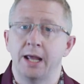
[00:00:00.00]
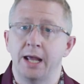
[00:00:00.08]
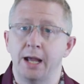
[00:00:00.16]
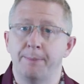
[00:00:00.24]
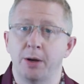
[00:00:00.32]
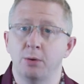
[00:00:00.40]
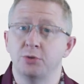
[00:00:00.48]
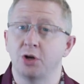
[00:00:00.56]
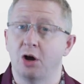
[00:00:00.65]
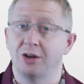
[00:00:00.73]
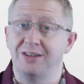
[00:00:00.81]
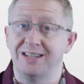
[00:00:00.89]
Hippos
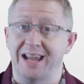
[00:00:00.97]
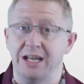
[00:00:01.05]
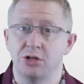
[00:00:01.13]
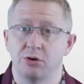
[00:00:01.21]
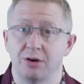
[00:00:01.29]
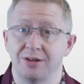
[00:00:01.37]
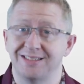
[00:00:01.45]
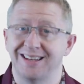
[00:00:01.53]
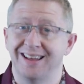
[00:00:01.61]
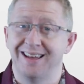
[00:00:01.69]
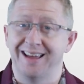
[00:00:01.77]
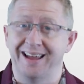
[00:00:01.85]
are dangerous
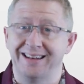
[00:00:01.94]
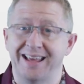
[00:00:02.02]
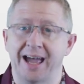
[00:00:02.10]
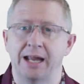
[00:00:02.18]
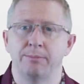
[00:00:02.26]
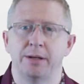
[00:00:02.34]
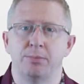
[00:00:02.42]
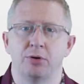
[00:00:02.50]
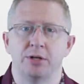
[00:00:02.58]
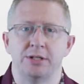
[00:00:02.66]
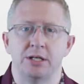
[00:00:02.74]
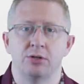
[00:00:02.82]
and can be
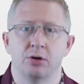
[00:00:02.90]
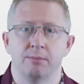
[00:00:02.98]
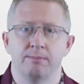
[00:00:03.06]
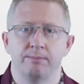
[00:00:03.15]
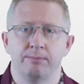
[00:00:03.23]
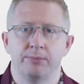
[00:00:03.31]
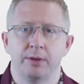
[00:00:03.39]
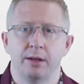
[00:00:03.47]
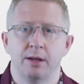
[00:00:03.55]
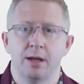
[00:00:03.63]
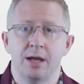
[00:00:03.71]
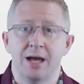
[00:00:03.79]
pretty dumb.
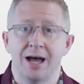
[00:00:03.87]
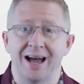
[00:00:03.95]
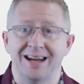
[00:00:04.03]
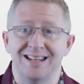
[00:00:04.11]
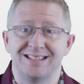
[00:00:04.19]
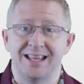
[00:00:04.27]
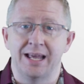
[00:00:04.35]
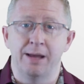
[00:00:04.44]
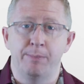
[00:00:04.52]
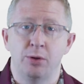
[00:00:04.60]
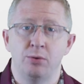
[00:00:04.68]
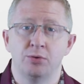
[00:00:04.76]
And it's the
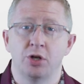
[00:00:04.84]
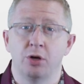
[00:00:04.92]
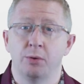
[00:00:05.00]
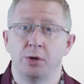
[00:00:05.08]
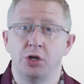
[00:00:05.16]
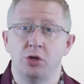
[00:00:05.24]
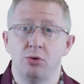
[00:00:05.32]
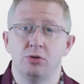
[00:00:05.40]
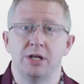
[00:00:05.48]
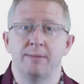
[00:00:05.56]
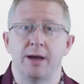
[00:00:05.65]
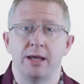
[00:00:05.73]
hippos who are
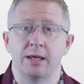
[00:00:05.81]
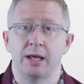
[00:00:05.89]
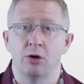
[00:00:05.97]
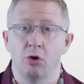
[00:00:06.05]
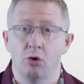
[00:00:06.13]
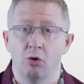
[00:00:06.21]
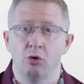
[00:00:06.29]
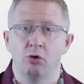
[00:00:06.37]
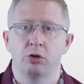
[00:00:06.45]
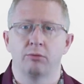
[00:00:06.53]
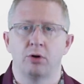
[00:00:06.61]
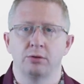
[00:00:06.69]
usually making
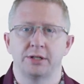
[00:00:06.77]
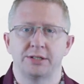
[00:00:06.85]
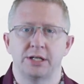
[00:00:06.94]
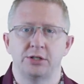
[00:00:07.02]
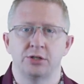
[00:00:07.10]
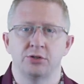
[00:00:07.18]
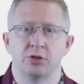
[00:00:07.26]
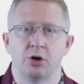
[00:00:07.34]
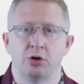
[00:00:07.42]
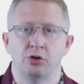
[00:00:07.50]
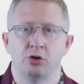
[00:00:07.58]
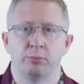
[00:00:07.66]
all the wrong decisions
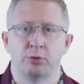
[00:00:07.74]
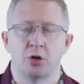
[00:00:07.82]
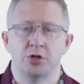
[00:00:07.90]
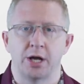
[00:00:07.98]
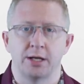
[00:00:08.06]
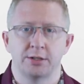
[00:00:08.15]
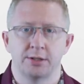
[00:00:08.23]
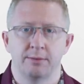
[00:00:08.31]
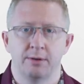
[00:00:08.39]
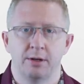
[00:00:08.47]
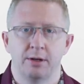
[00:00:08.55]
on your projects.